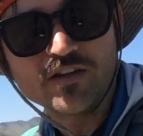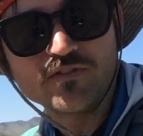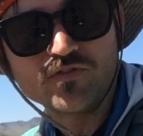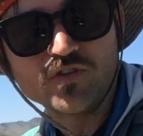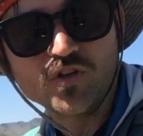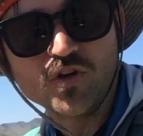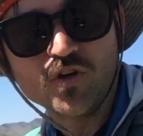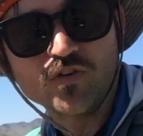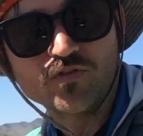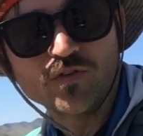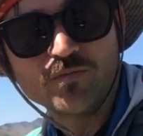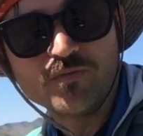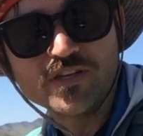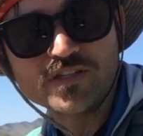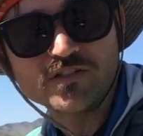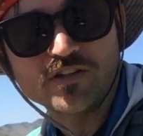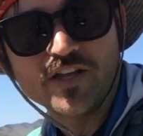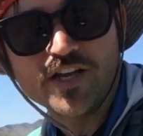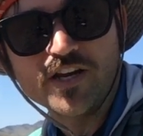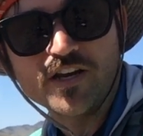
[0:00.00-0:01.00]
If you go from
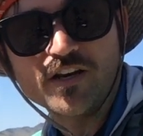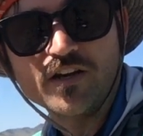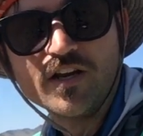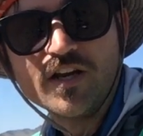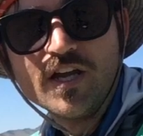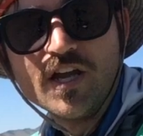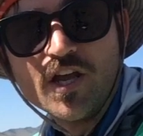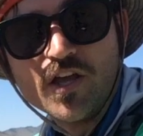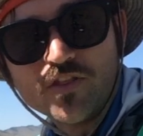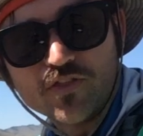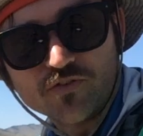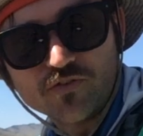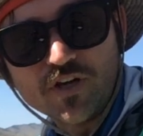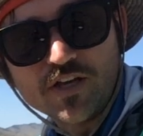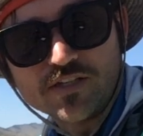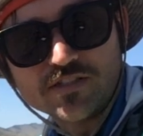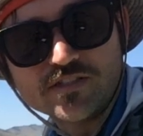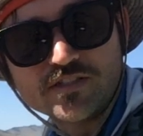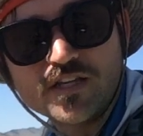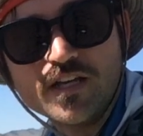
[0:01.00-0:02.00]
this layer,
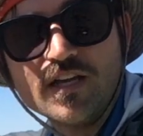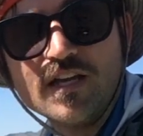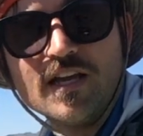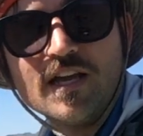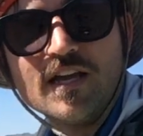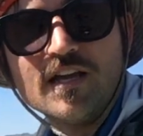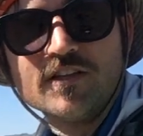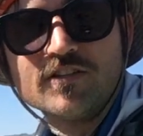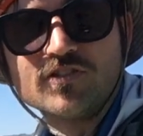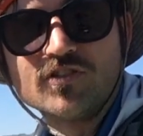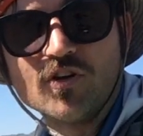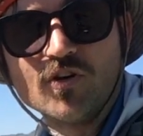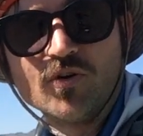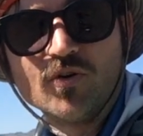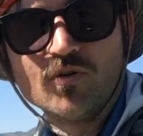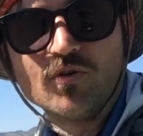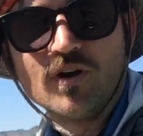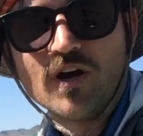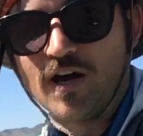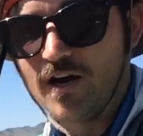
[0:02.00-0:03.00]
thrust.
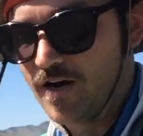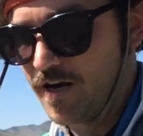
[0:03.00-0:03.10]
So